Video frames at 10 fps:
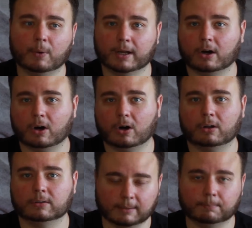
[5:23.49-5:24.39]
what
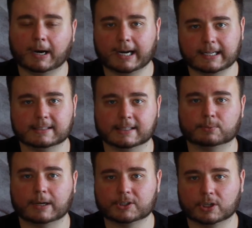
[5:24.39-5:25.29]
all embodies
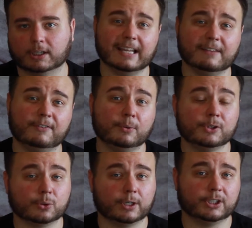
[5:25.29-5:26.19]
this restaurant. If you
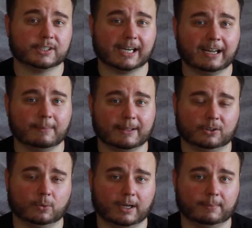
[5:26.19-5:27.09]
enjoyed your time at
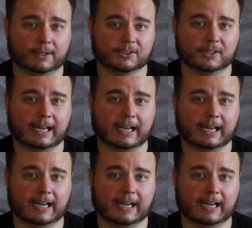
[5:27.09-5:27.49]
the Kawaii Monster